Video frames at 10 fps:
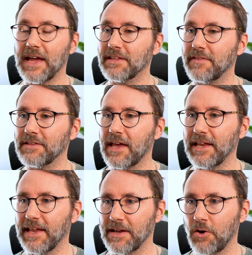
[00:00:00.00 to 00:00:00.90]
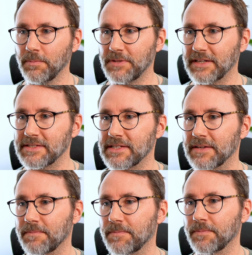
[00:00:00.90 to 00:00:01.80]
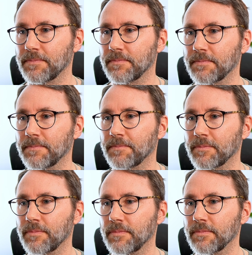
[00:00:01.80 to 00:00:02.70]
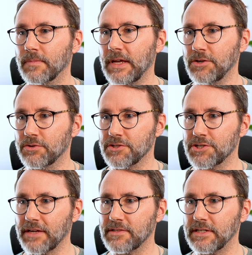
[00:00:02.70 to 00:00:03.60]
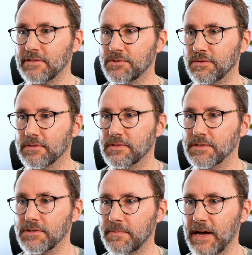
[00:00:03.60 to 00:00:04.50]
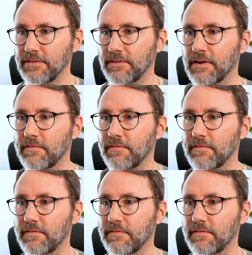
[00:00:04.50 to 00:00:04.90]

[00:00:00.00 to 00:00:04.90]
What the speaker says: activate the LA optics. And you can change this to some other